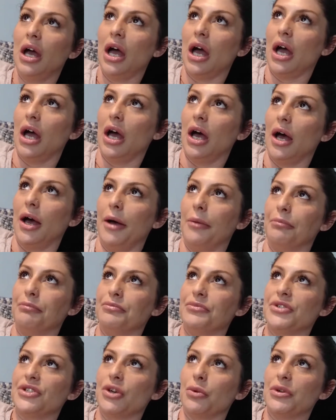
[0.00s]

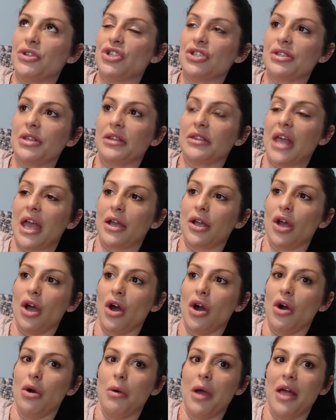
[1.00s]
So we just let that
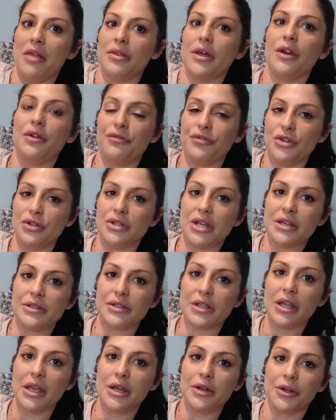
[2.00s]
go. And then a few days
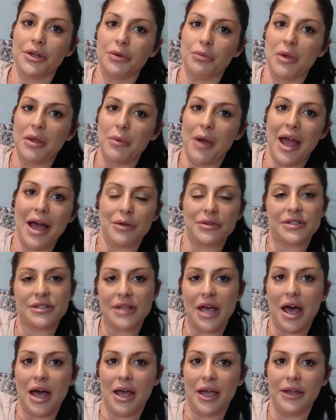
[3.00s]
later, we were
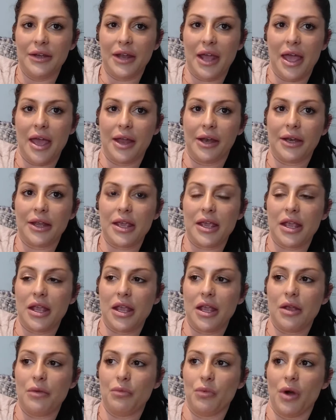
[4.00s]
outside and
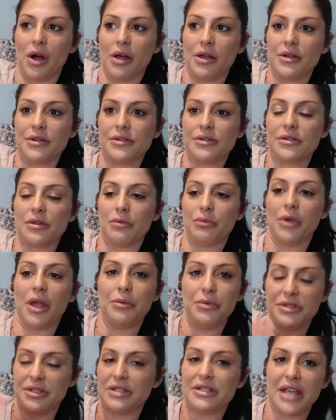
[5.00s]
it was
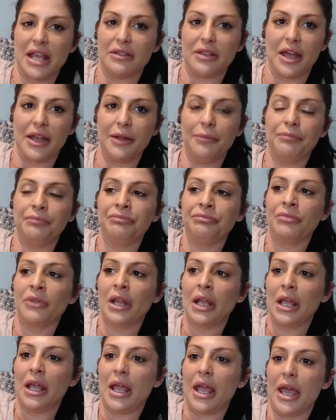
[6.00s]
the daylight,
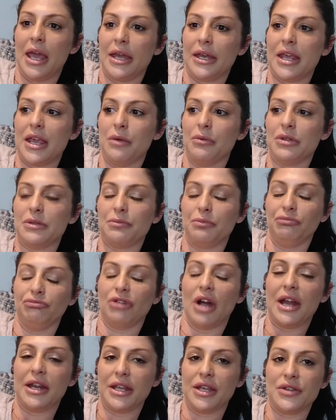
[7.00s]
and he was
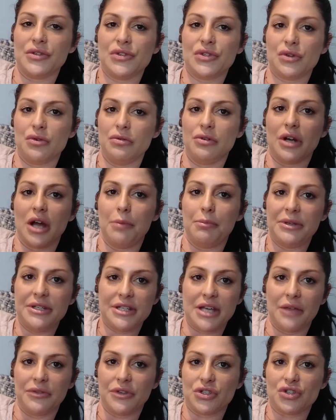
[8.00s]
riding his scooter up and
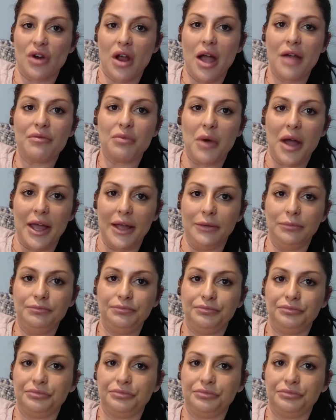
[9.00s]
down the driveway,